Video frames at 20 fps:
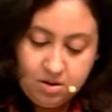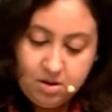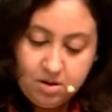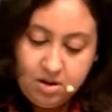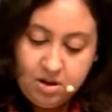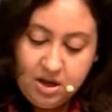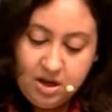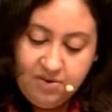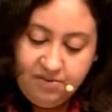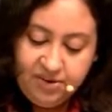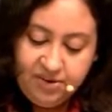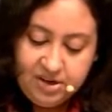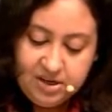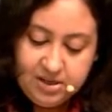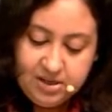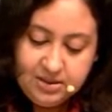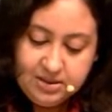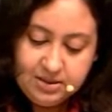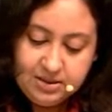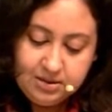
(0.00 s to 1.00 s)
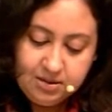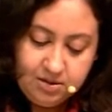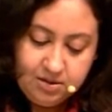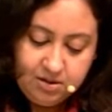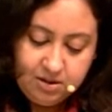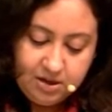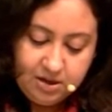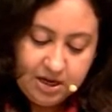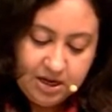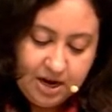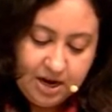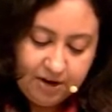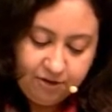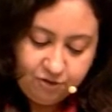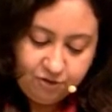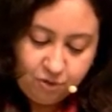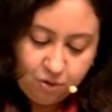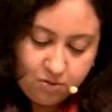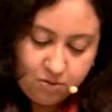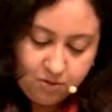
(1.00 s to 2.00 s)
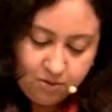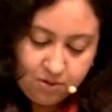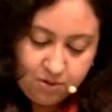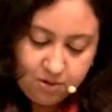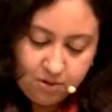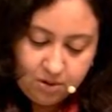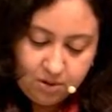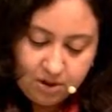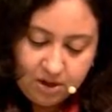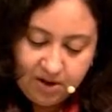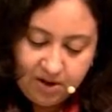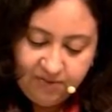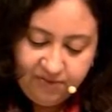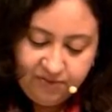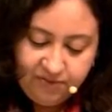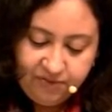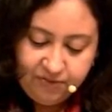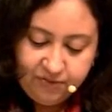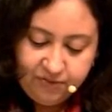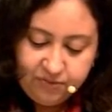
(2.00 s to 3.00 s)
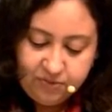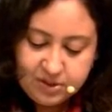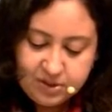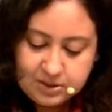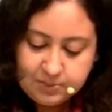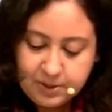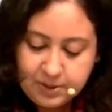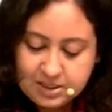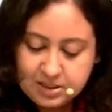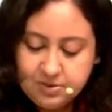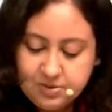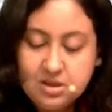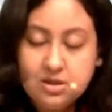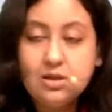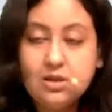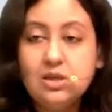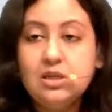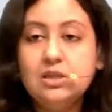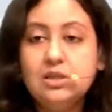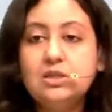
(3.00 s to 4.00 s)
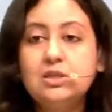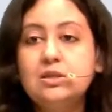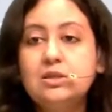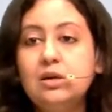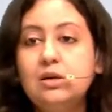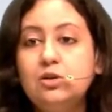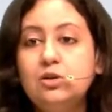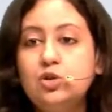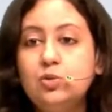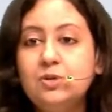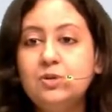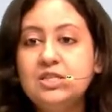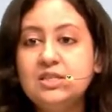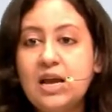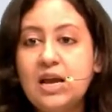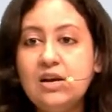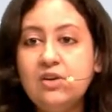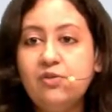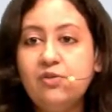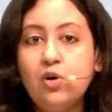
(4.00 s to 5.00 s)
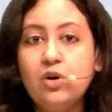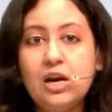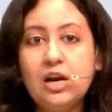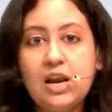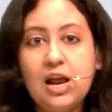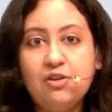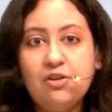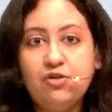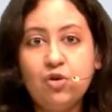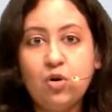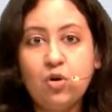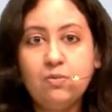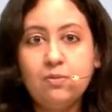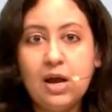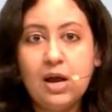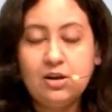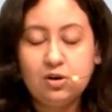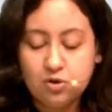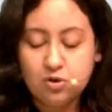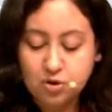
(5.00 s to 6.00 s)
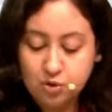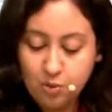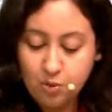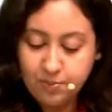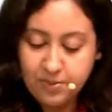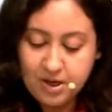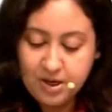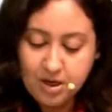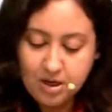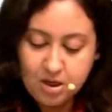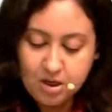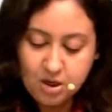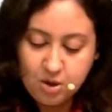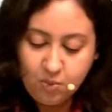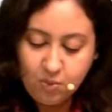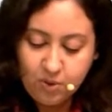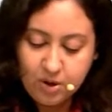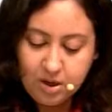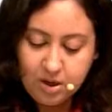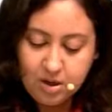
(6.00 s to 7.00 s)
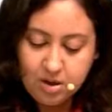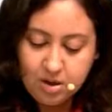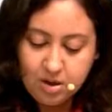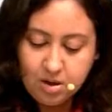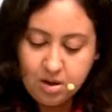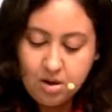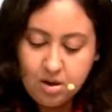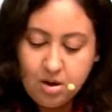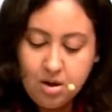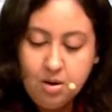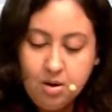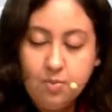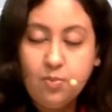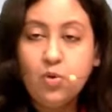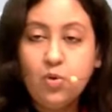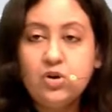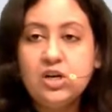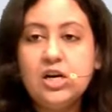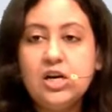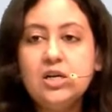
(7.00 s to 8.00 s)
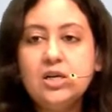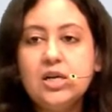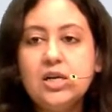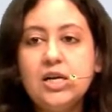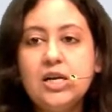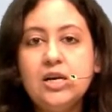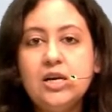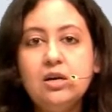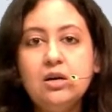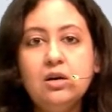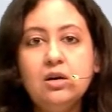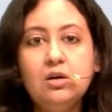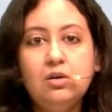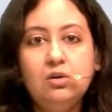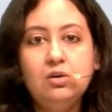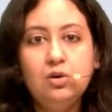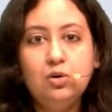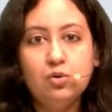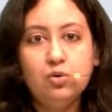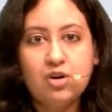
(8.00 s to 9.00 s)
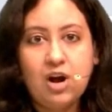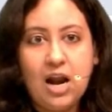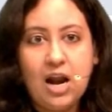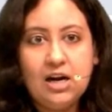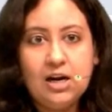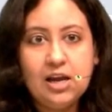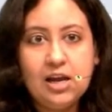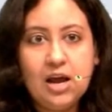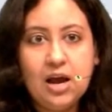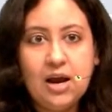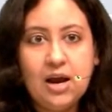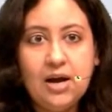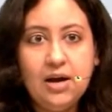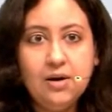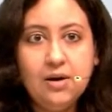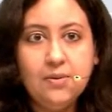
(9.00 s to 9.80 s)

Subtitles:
If it is electron, if the specimen is to be sent for electron microscopy, you will put it in glutaraldehyde.